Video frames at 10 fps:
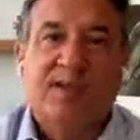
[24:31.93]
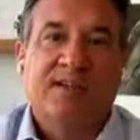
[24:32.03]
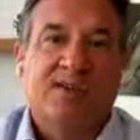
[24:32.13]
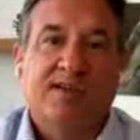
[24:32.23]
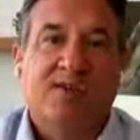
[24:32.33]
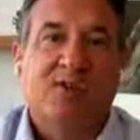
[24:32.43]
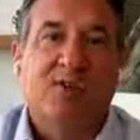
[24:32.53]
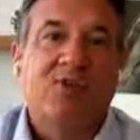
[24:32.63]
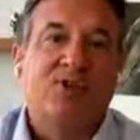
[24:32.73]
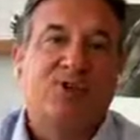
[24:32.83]
there's this
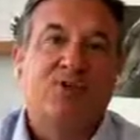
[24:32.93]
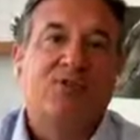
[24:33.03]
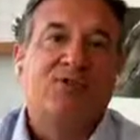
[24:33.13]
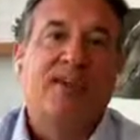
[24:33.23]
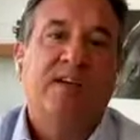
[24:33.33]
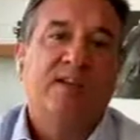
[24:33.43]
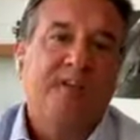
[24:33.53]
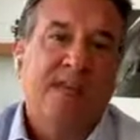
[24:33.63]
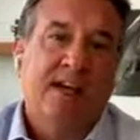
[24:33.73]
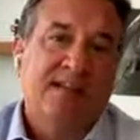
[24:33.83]
whole new
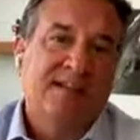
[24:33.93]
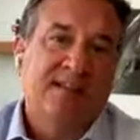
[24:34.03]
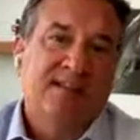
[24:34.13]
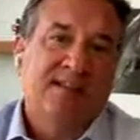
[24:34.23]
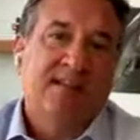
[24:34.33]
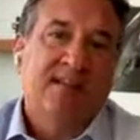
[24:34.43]
field that's